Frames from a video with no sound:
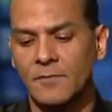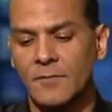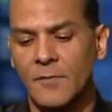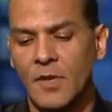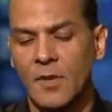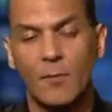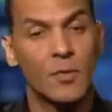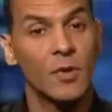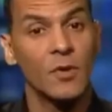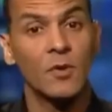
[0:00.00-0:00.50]

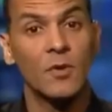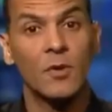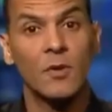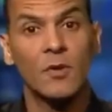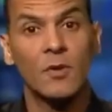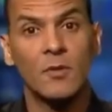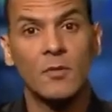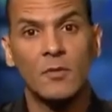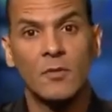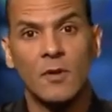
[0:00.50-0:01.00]

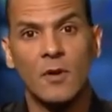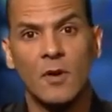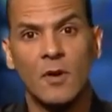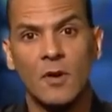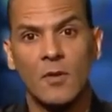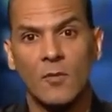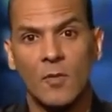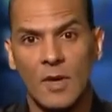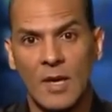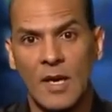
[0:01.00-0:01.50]
computer
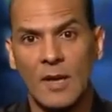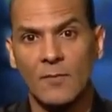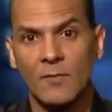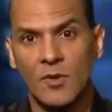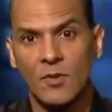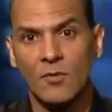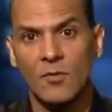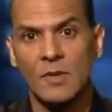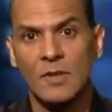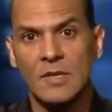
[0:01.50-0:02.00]
or when I'm
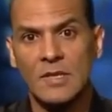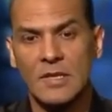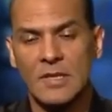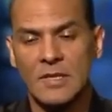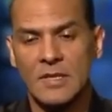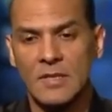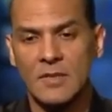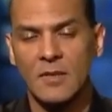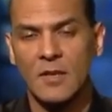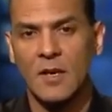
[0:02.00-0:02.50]
doing
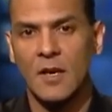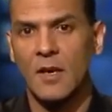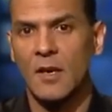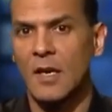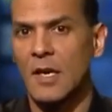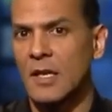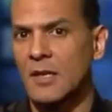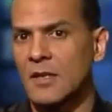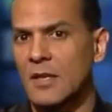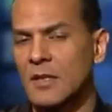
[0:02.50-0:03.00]
this,
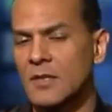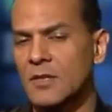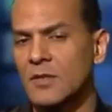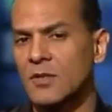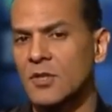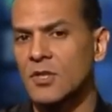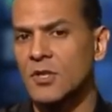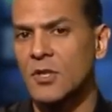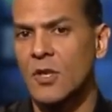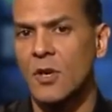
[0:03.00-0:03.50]
it
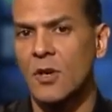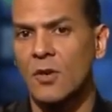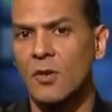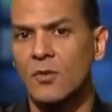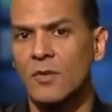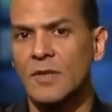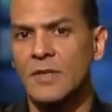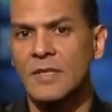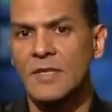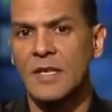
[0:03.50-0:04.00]
doesn't show
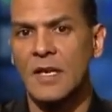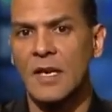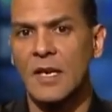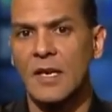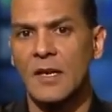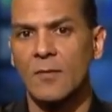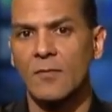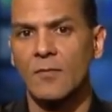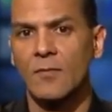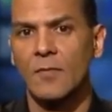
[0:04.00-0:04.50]
the
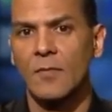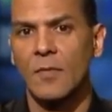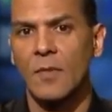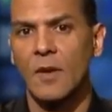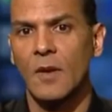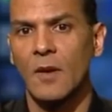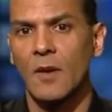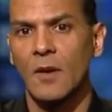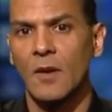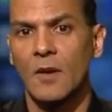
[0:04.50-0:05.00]
same
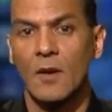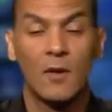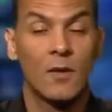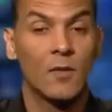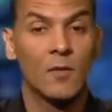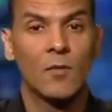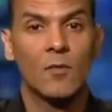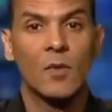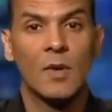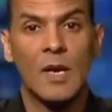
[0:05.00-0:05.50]

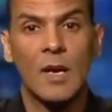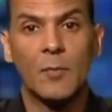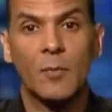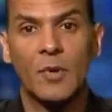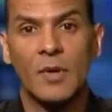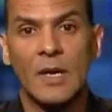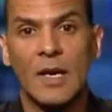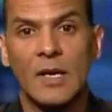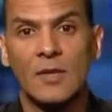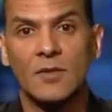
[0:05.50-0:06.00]
when I
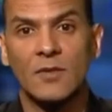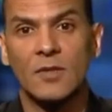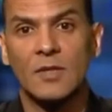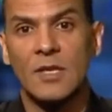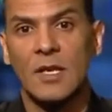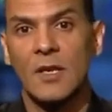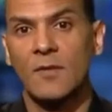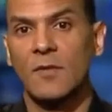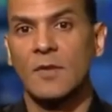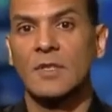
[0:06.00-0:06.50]
put it out to a
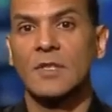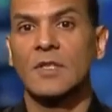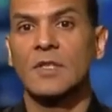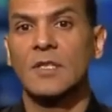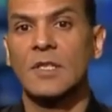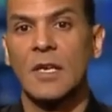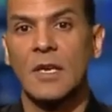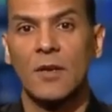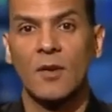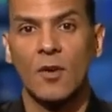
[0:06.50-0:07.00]
television
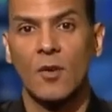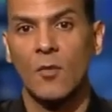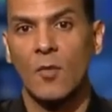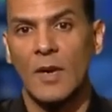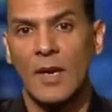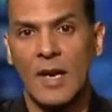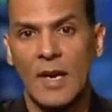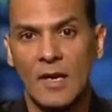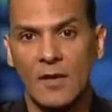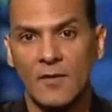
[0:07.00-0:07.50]
set or
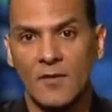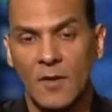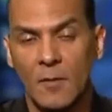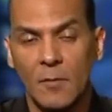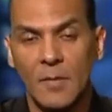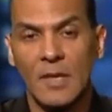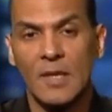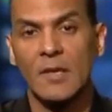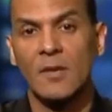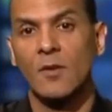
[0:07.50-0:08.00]
when I
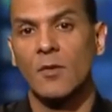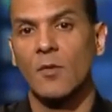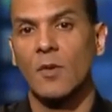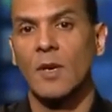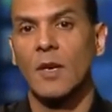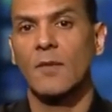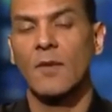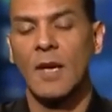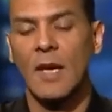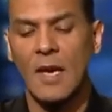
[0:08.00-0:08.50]
submit it or
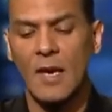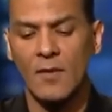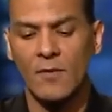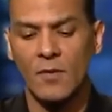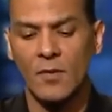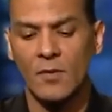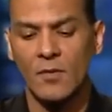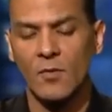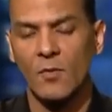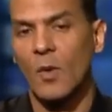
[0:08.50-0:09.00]
whatever have
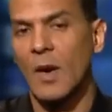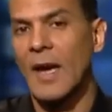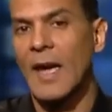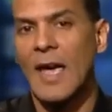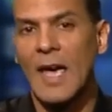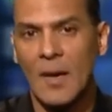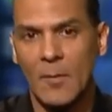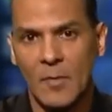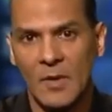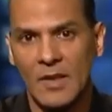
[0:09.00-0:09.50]
you, what
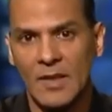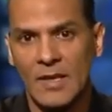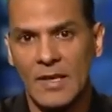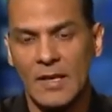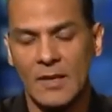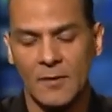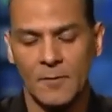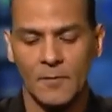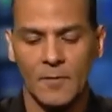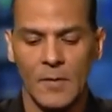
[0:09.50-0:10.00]
happened there.